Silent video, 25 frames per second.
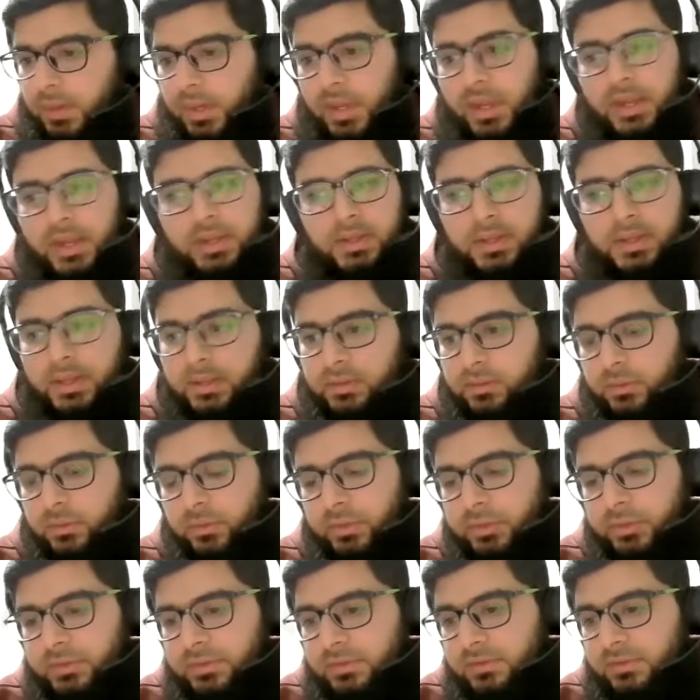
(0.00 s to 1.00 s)
And I
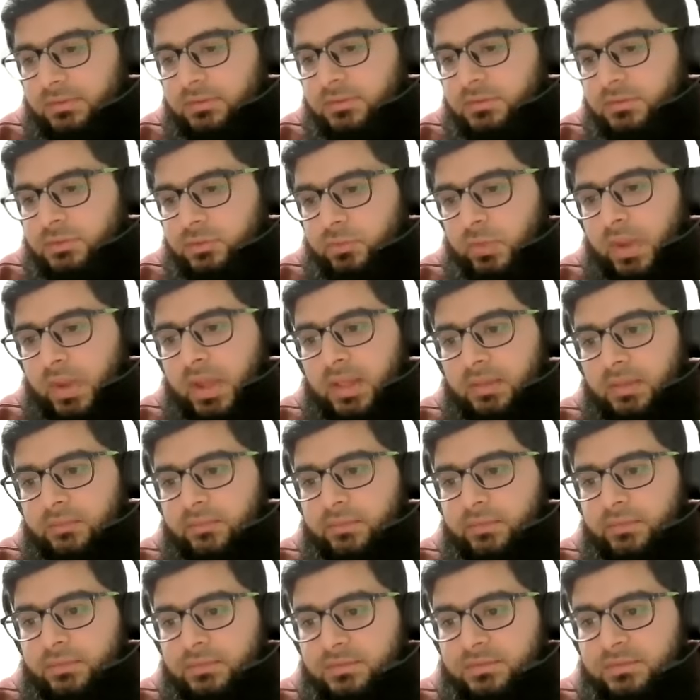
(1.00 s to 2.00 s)
know it is
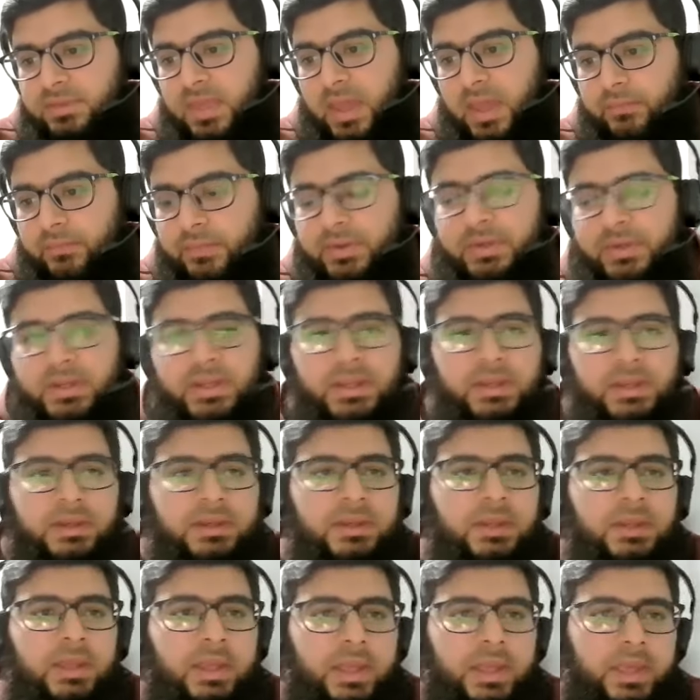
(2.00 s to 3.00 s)

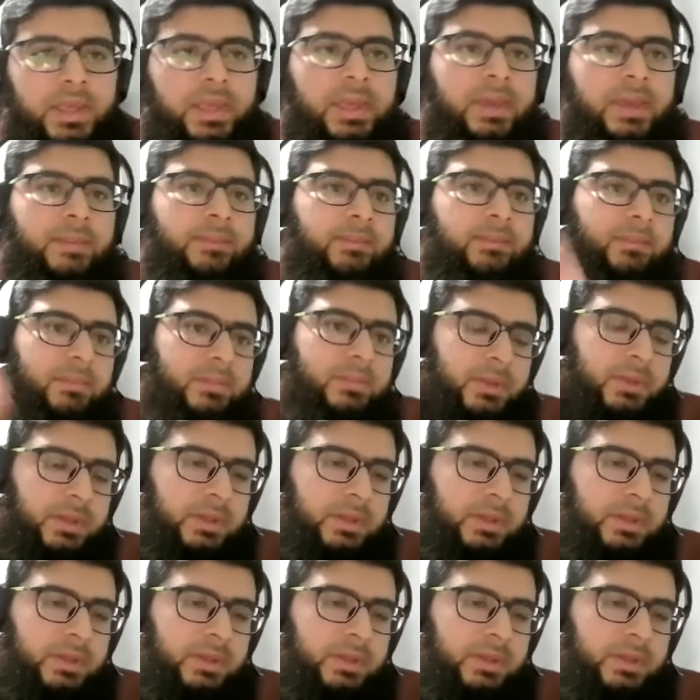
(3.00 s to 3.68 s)
12:17 a.m.